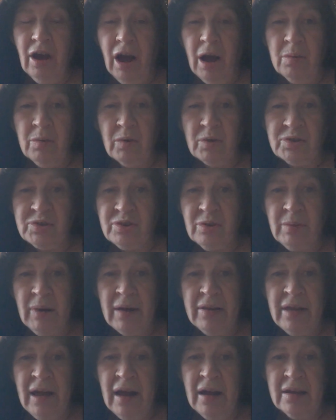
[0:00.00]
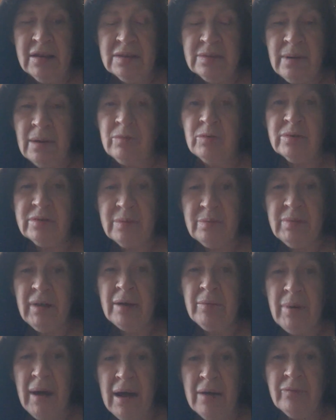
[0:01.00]
I'm not sure about that. His mother was a
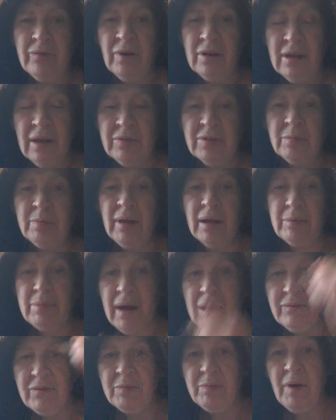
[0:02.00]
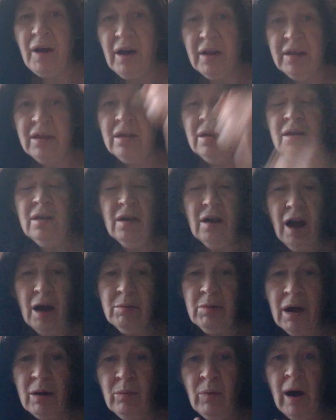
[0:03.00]
Black Panther. I love the Black Panther party. I
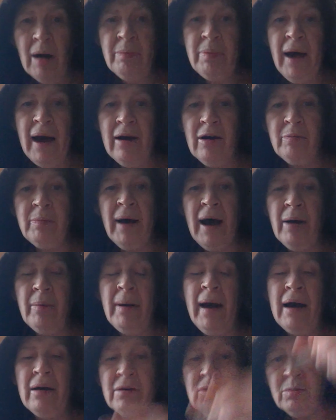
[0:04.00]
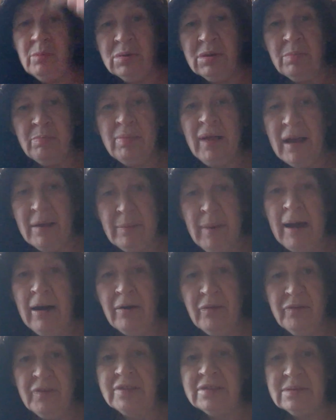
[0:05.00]
like white power, power, power, with the black
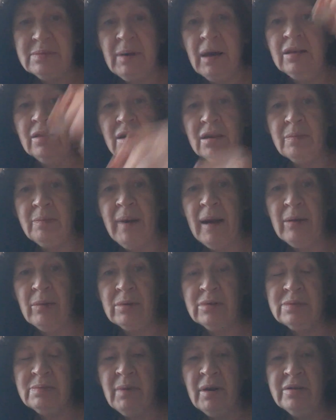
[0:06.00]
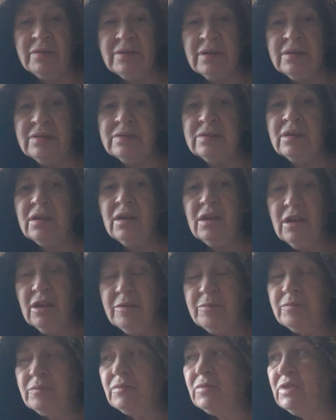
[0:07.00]
power fist man like a backwards Moses
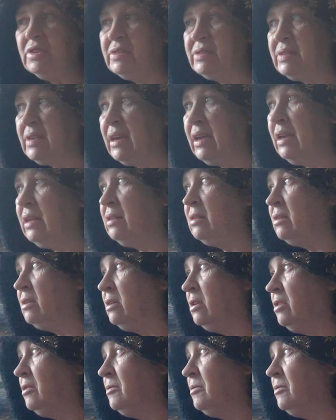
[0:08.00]
scene.